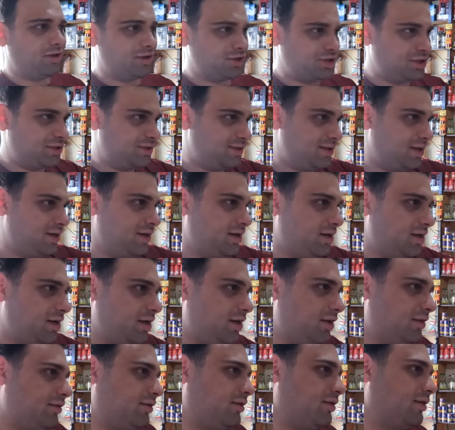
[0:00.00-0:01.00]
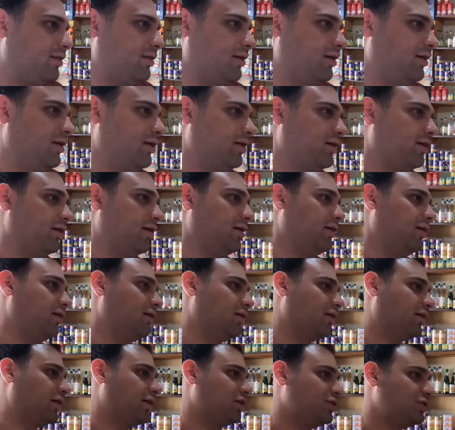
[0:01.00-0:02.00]
the jiziniyet
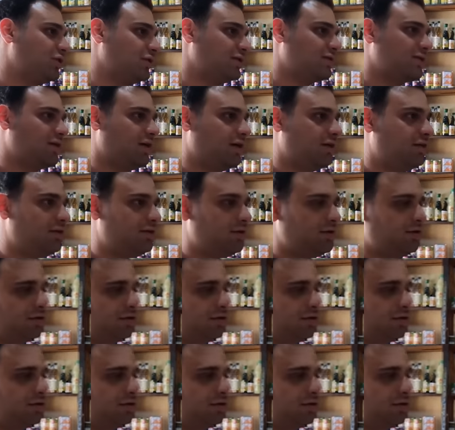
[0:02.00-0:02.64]
the kitchen set